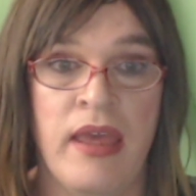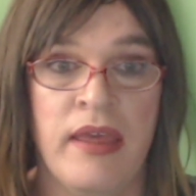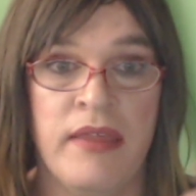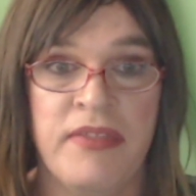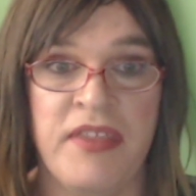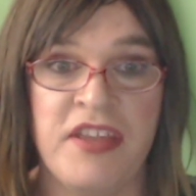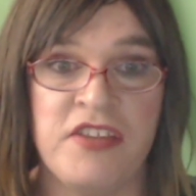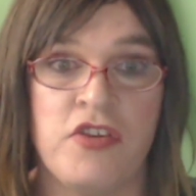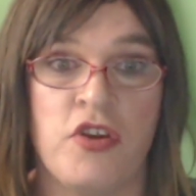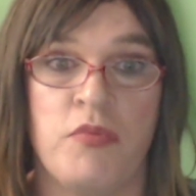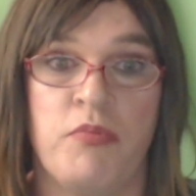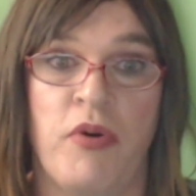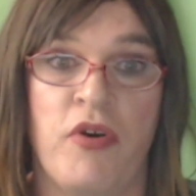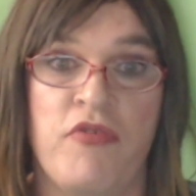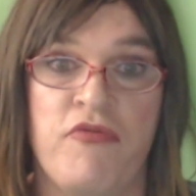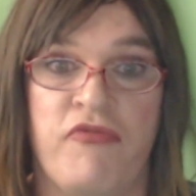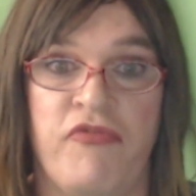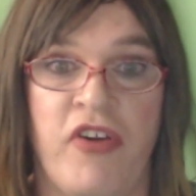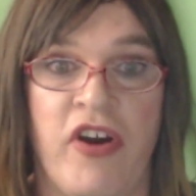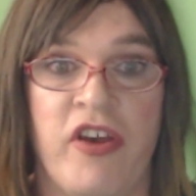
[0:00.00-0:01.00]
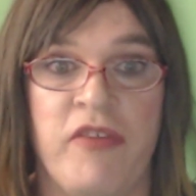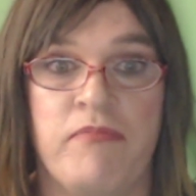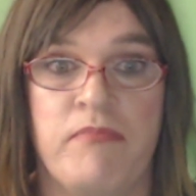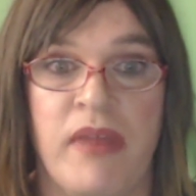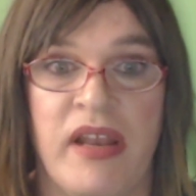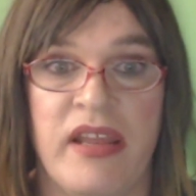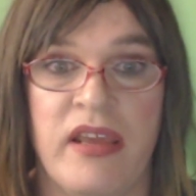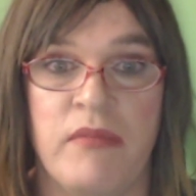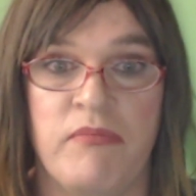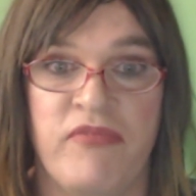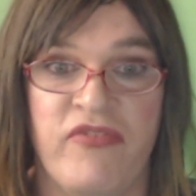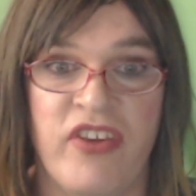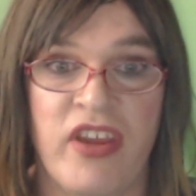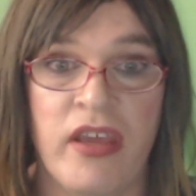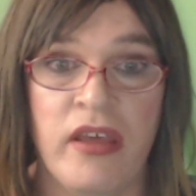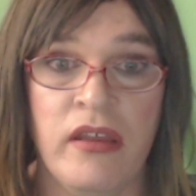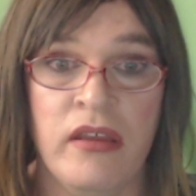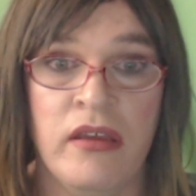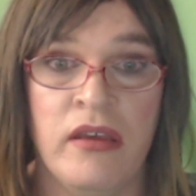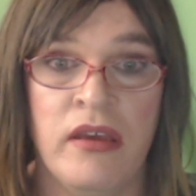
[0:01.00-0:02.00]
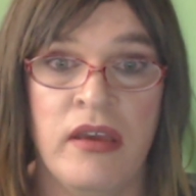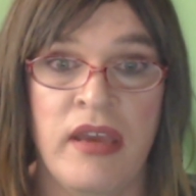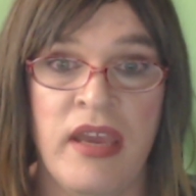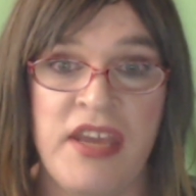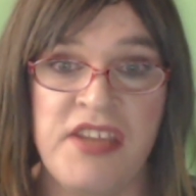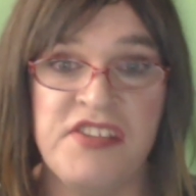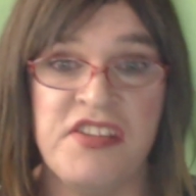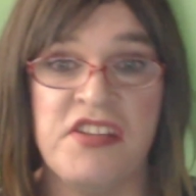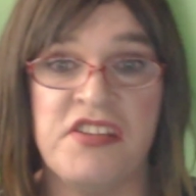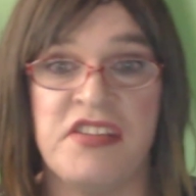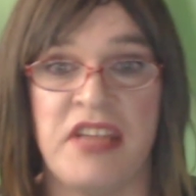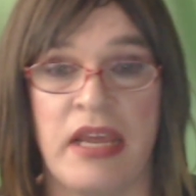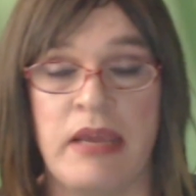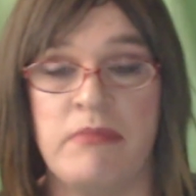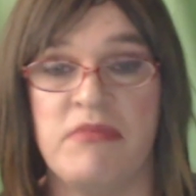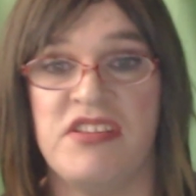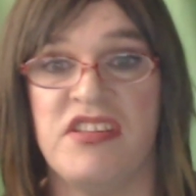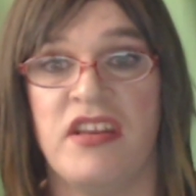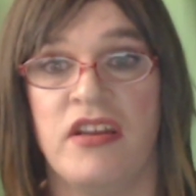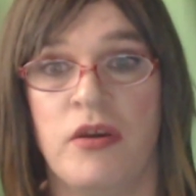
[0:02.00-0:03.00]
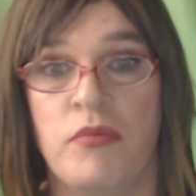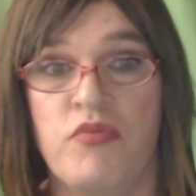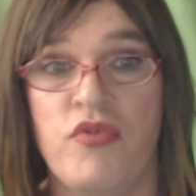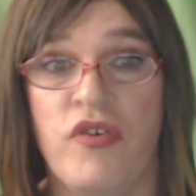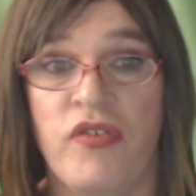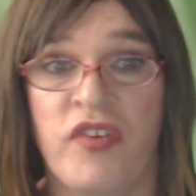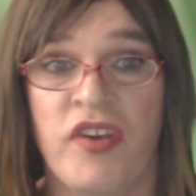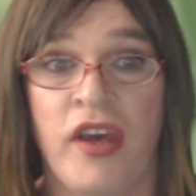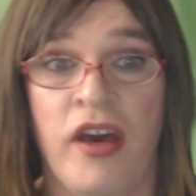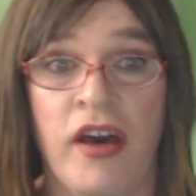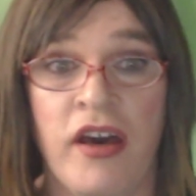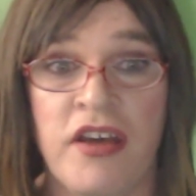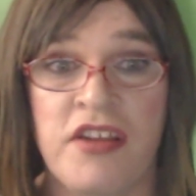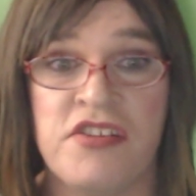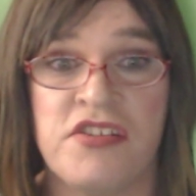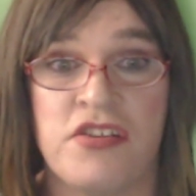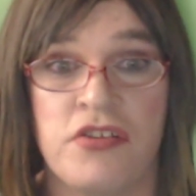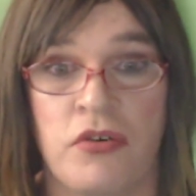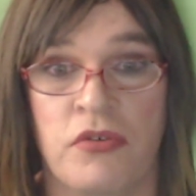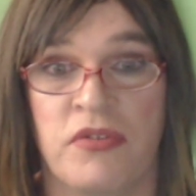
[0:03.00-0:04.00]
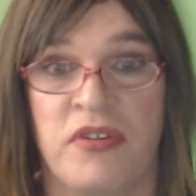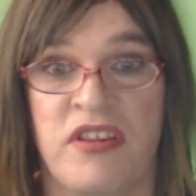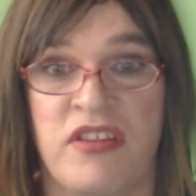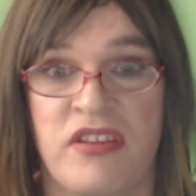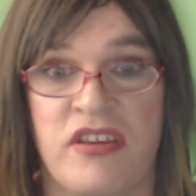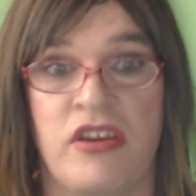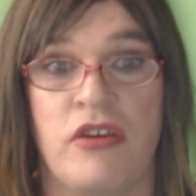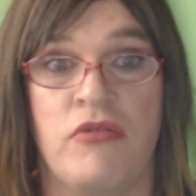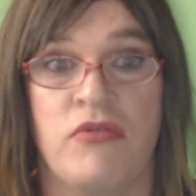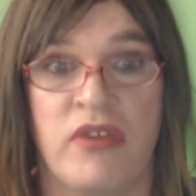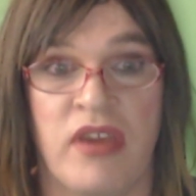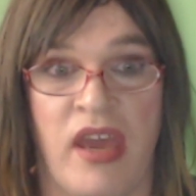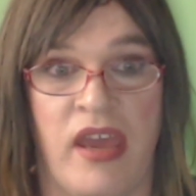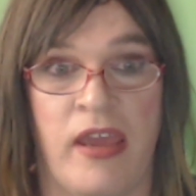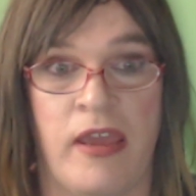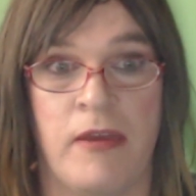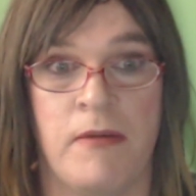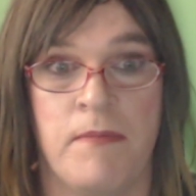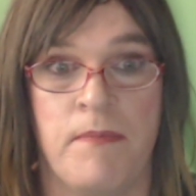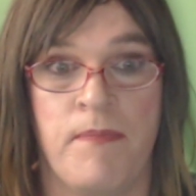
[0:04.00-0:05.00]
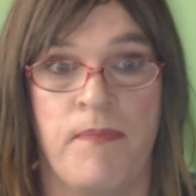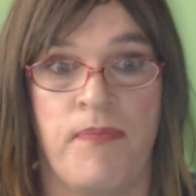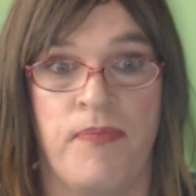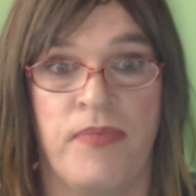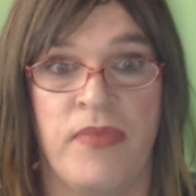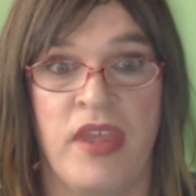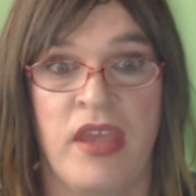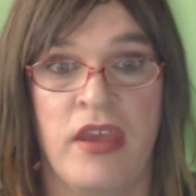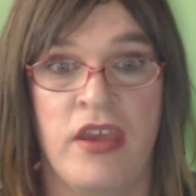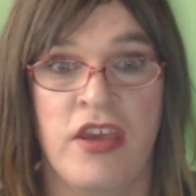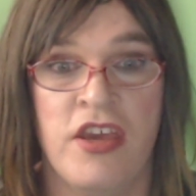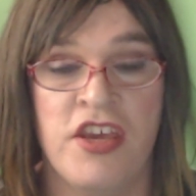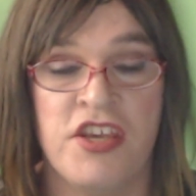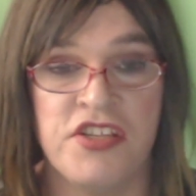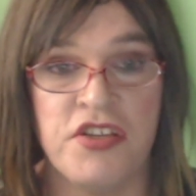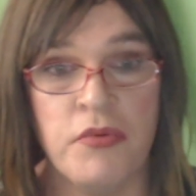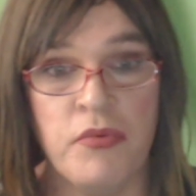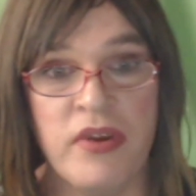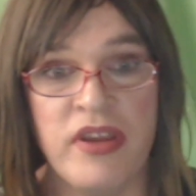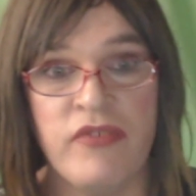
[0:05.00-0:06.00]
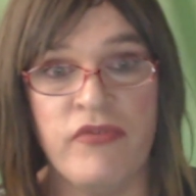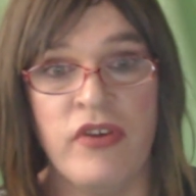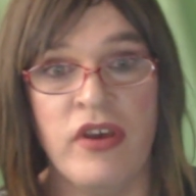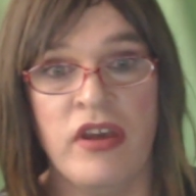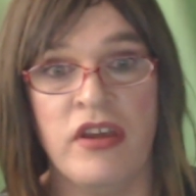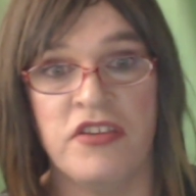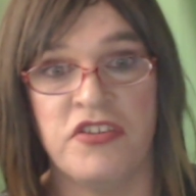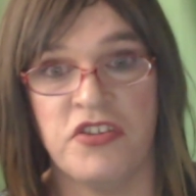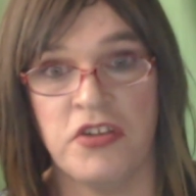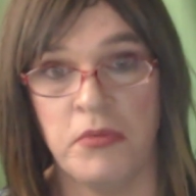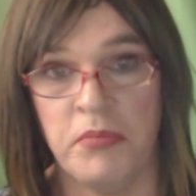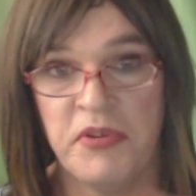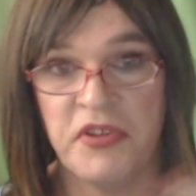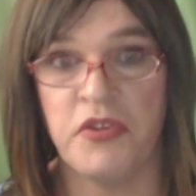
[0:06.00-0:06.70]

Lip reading: That 2.5 million figure is the same as the number of cars sold in the UK. So we've doubled